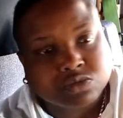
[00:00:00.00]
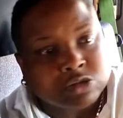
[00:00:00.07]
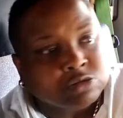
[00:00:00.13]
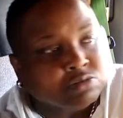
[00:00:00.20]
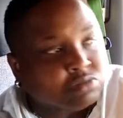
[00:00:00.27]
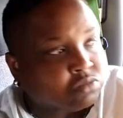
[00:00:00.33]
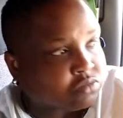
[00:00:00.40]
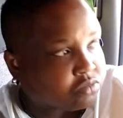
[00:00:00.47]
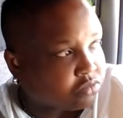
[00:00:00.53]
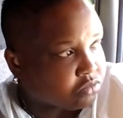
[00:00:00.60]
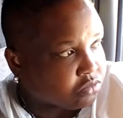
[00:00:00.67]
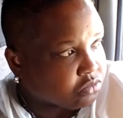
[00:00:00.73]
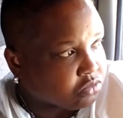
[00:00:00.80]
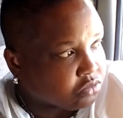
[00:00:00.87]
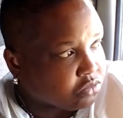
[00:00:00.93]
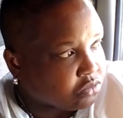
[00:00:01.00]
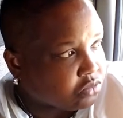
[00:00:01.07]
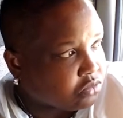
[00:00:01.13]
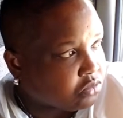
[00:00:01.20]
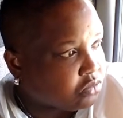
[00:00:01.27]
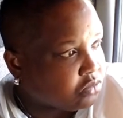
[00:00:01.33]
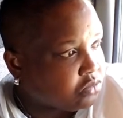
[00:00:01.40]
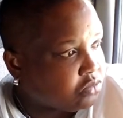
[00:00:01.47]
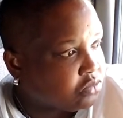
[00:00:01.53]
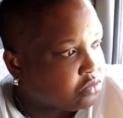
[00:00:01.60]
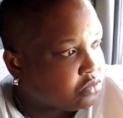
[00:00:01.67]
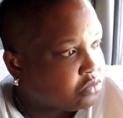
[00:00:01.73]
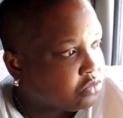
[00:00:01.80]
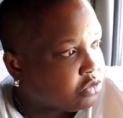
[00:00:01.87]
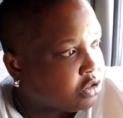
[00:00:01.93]

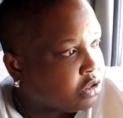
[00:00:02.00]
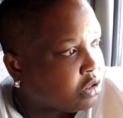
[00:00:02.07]
Nobody speaks.